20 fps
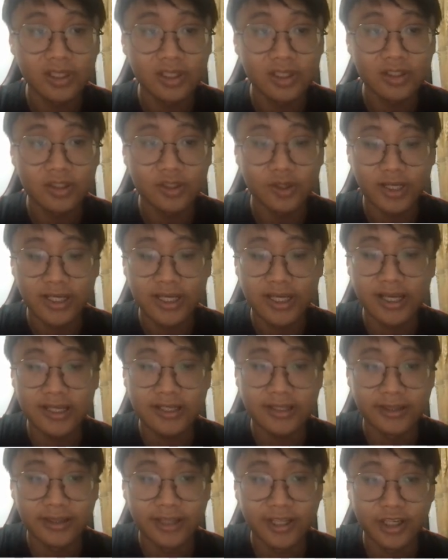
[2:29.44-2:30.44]
So here
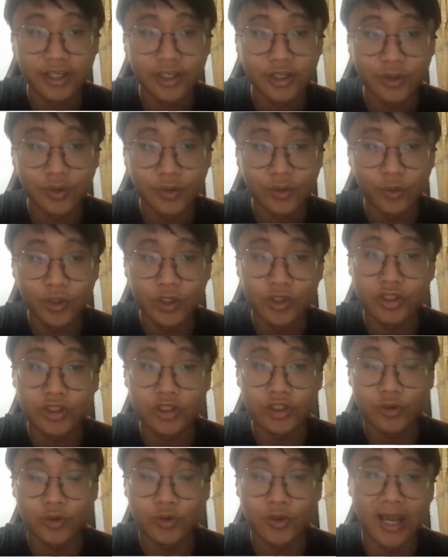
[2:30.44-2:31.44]
is new. We
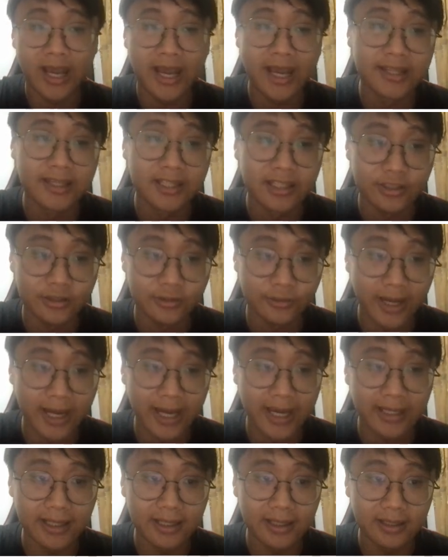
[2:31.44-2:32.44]
just create the
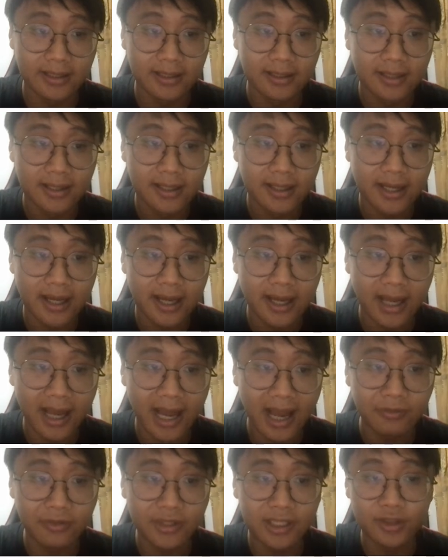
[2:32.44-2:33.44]
thread.
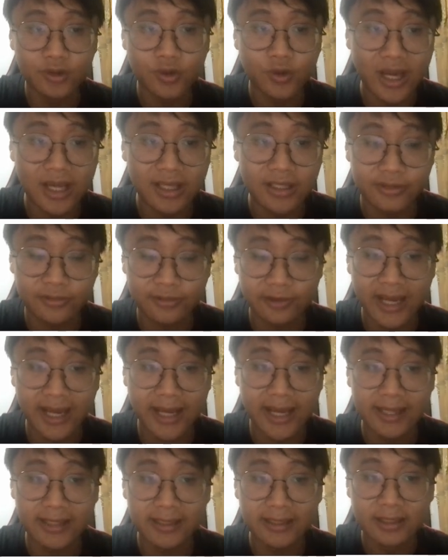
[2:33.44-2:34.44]
After create
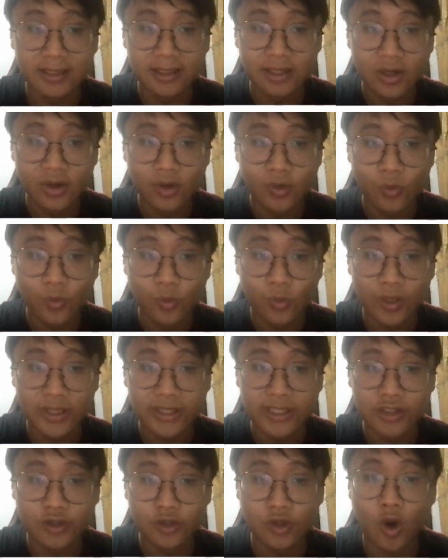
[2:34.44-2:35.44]
thread, we
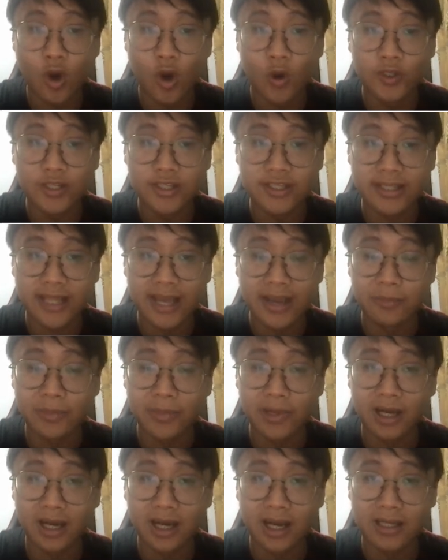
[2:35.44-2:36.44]
need to call the
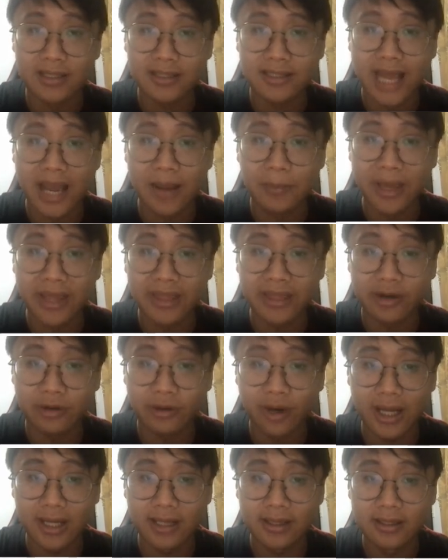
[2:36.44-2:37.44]
start method,
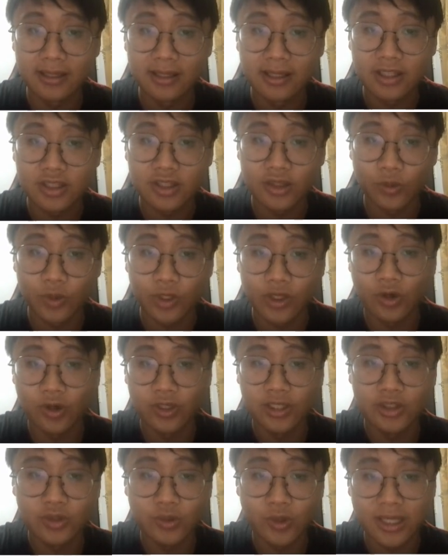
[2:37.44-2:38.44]
right? So we call
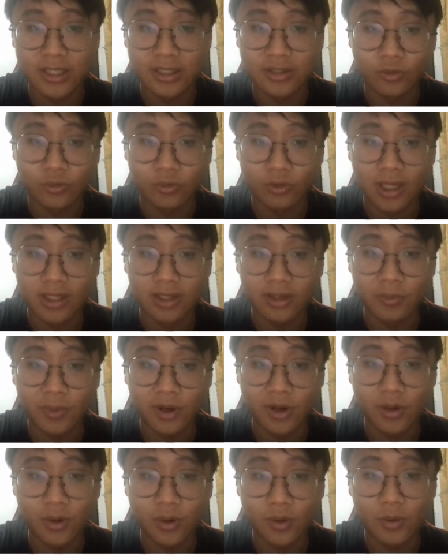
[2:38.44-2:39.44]
this one is
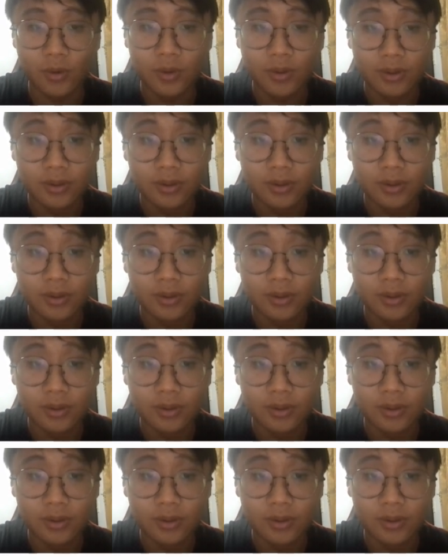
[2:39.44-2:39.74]
runnable.